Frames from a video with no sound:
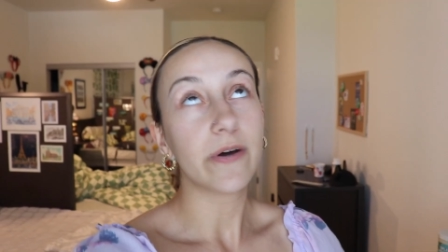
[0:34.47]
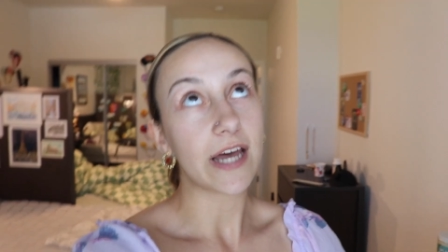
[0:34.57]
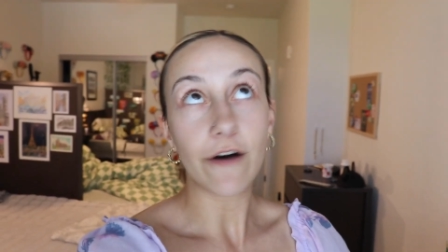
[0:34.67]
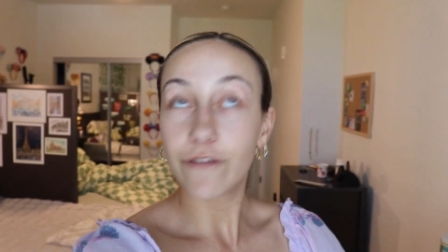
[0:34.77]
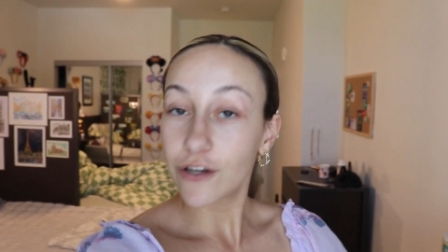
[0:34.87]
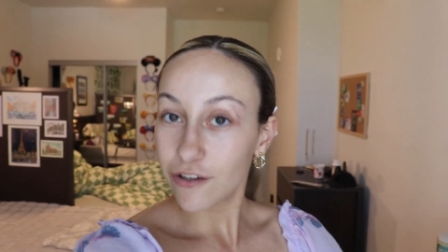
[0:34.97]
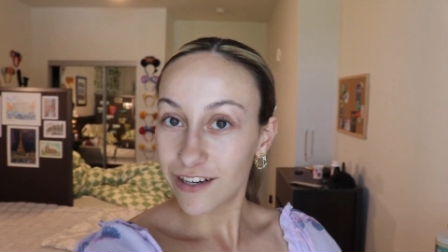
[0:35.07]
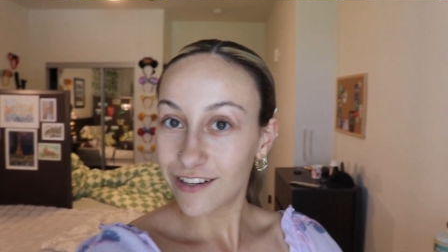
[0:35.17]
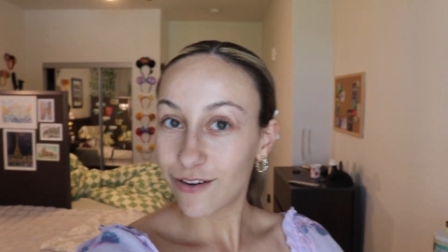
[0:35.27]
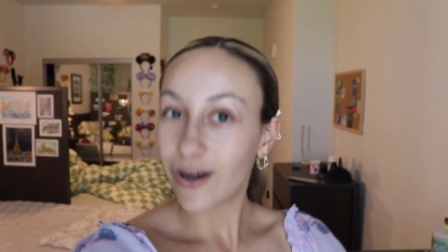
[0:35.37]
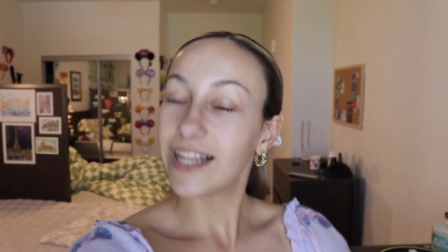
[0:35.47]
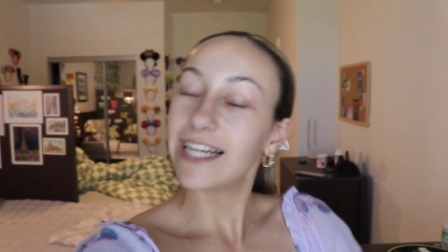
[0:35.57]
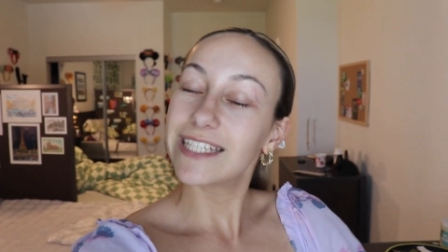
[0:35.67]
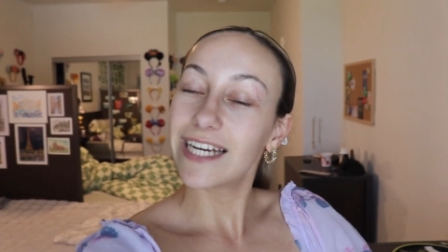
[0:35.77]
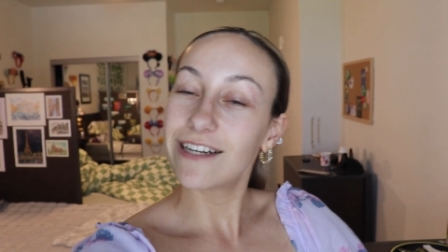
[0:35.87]
Without further ado,
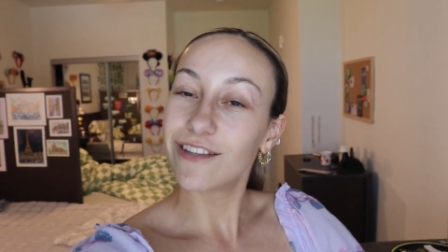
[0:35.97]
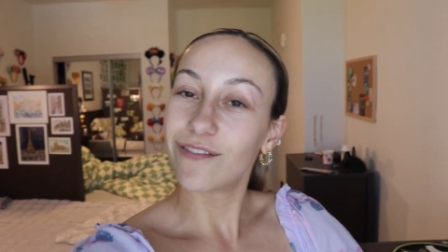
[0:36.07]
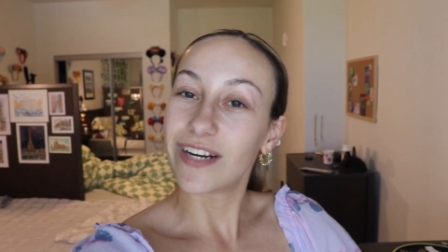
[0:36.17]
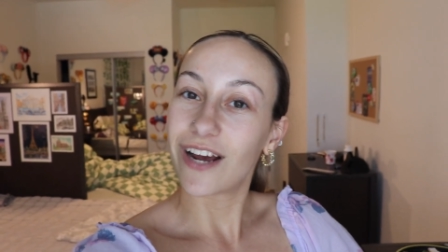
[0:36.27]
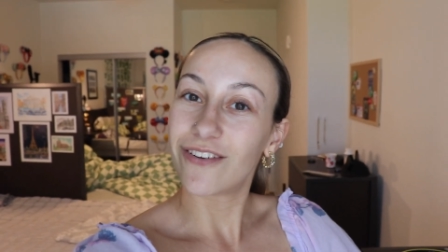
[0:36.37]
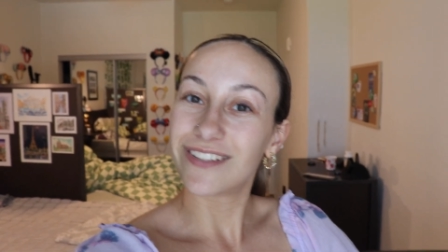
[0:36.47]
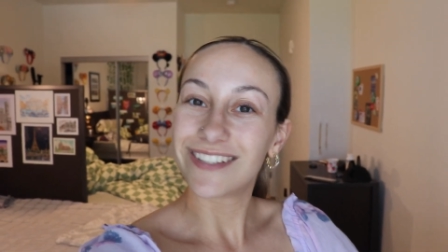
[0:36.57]
let's get into the video.